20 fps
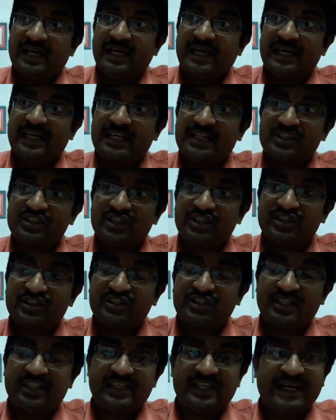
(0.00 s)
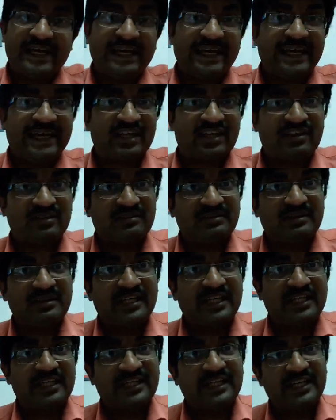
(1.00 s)
allergens in the air
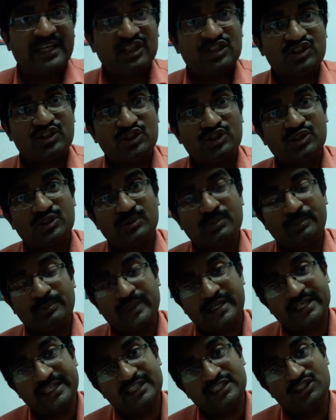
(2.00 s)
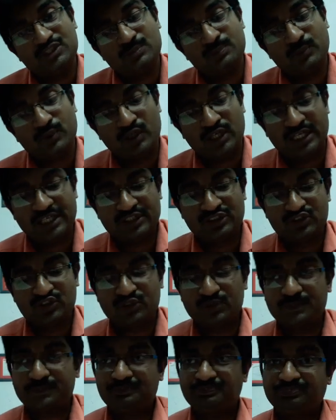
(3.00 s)
like dust, mites,
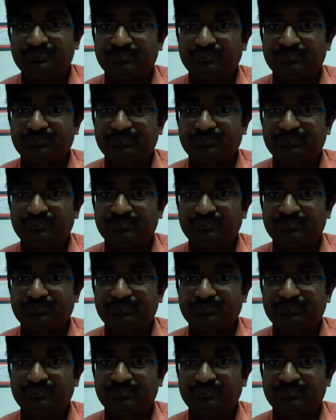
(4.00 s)
pollens,